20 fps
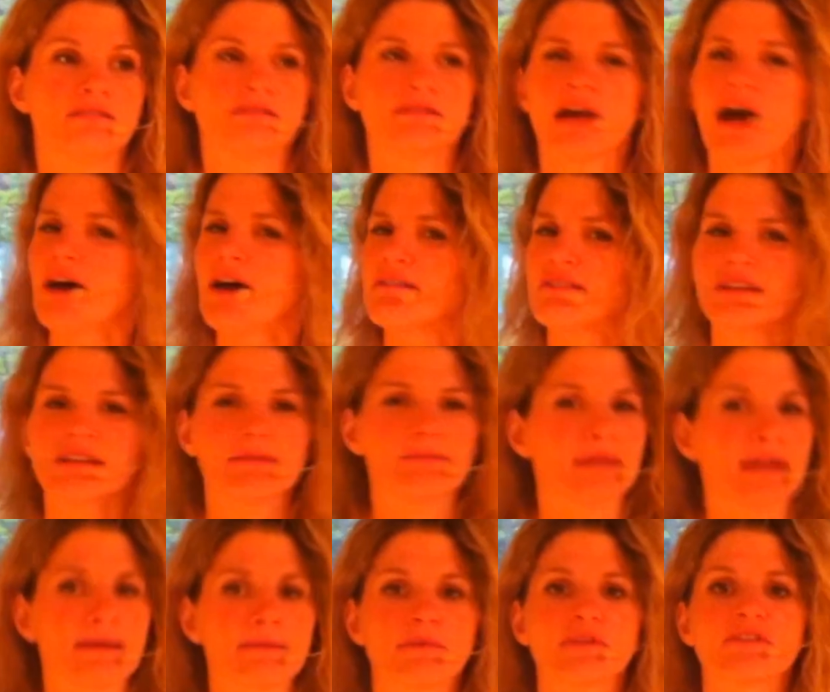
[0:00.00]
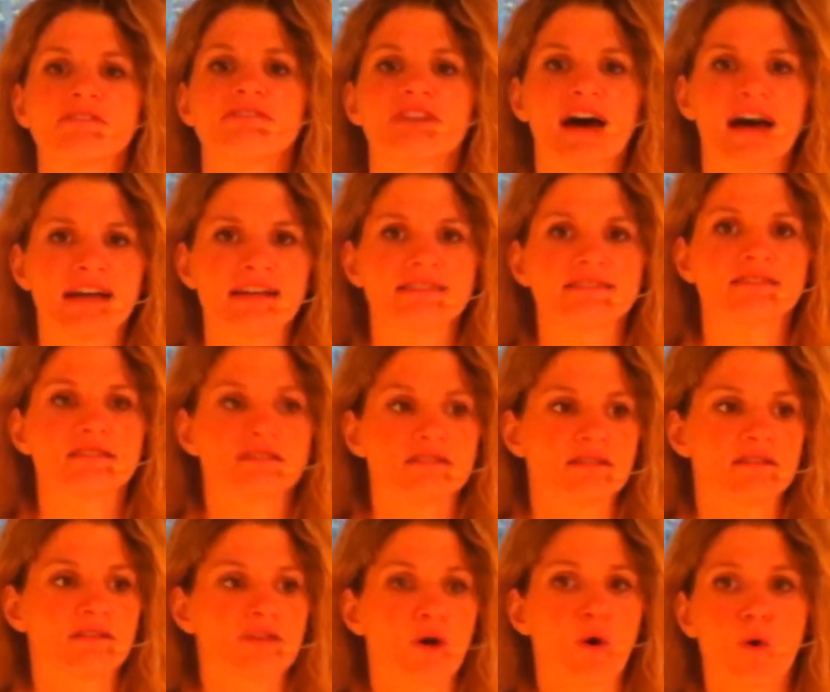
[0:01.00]
not really been able to find
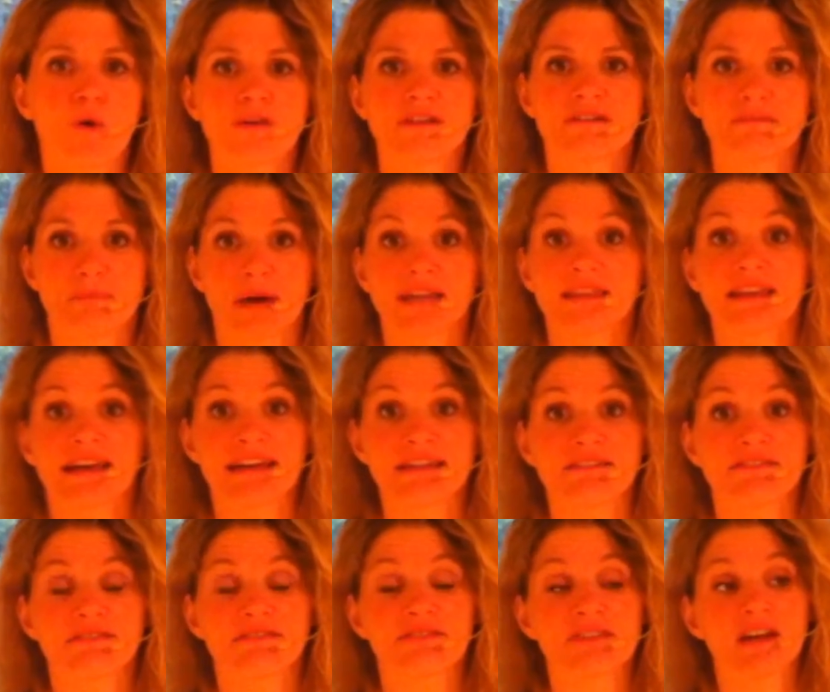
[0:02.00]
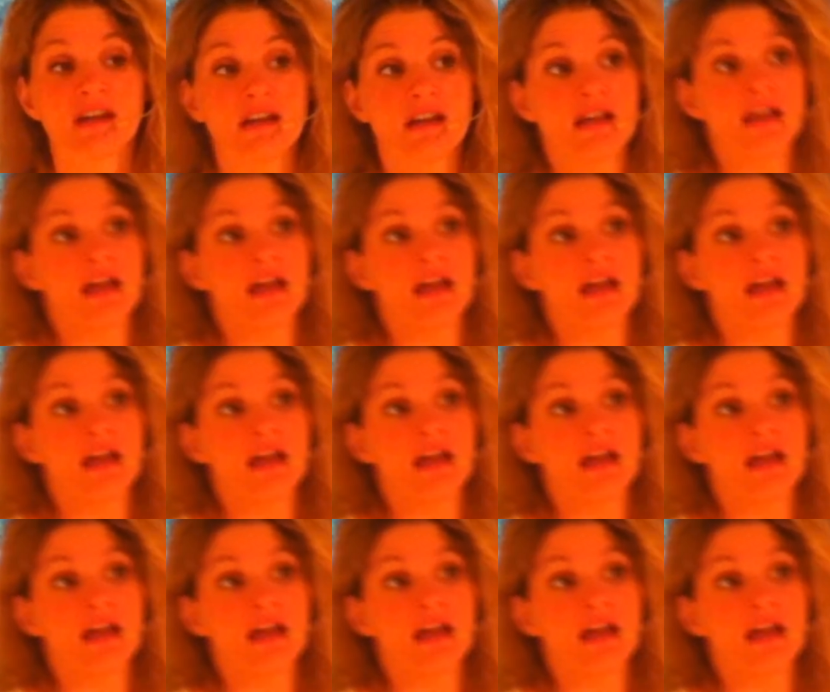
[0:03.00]
the whole of my life.